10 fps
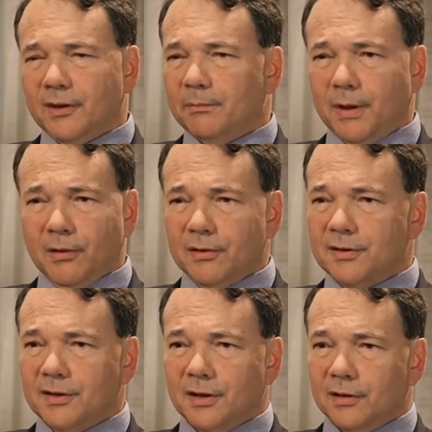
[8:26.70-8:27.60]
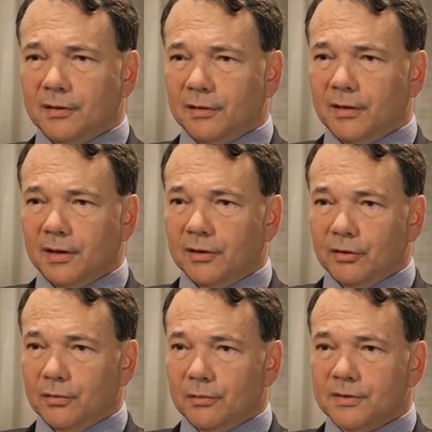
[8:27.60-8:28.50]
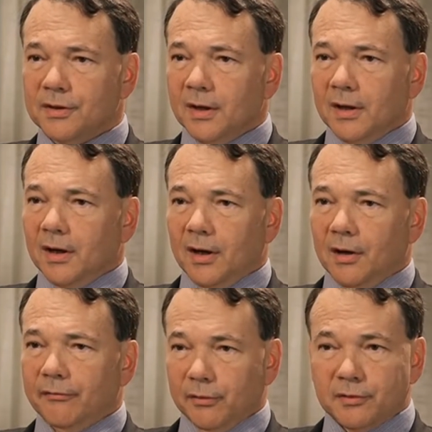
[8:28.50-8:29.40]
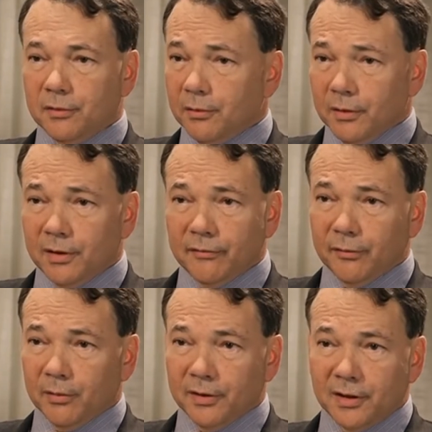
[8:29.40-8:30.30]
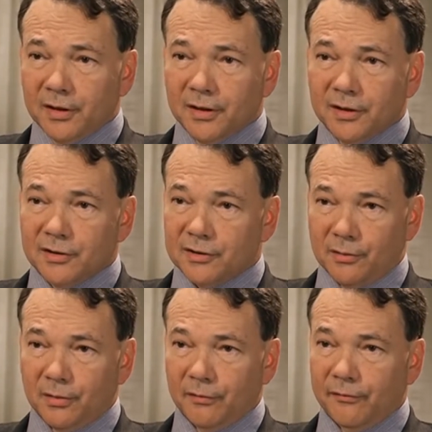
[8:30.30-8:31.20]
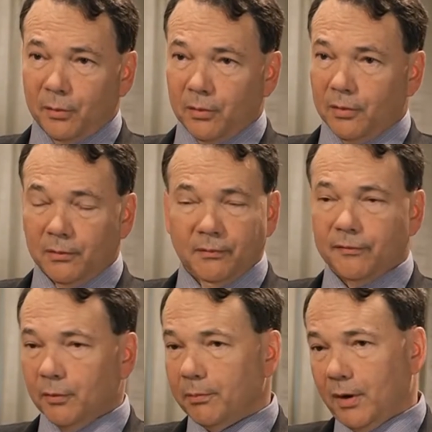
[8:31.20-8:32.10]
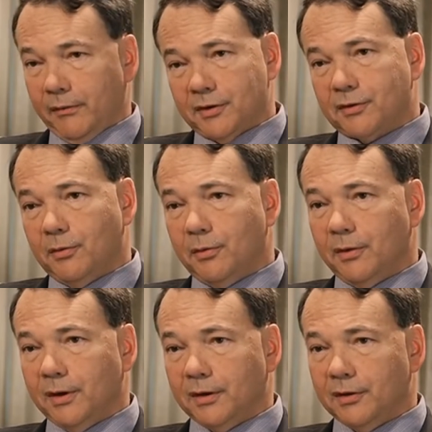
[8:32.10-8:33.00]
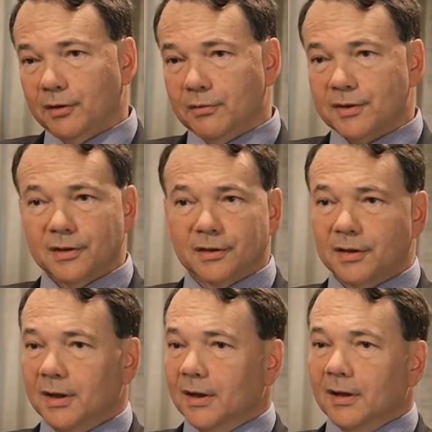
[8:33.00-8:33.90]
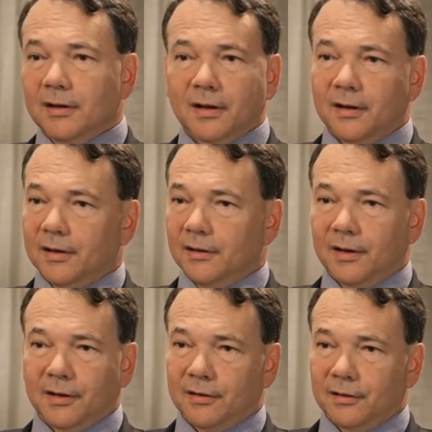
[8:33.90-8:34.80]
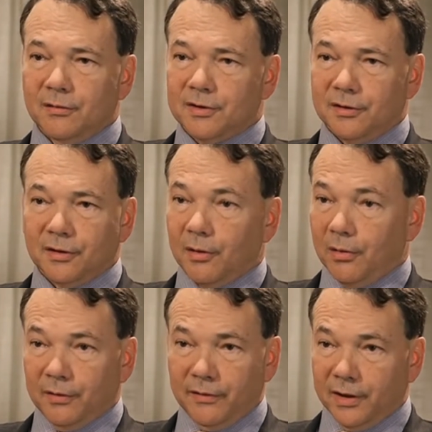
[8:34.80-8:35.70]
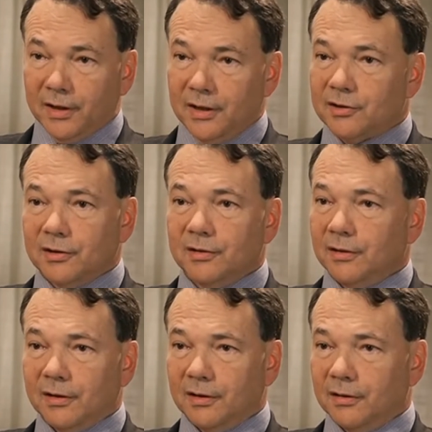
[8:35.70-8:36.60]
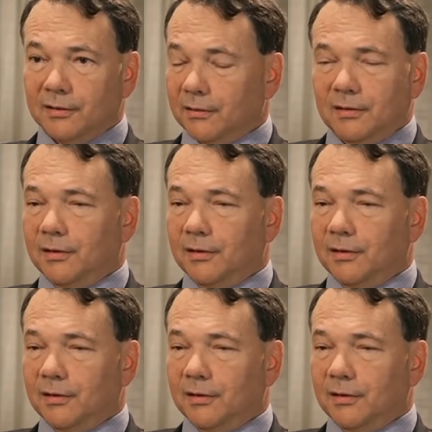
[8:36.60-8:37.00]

parents can use for tutoring for the kids or for private school. They can use it. They can use it to go on a vacation. They can,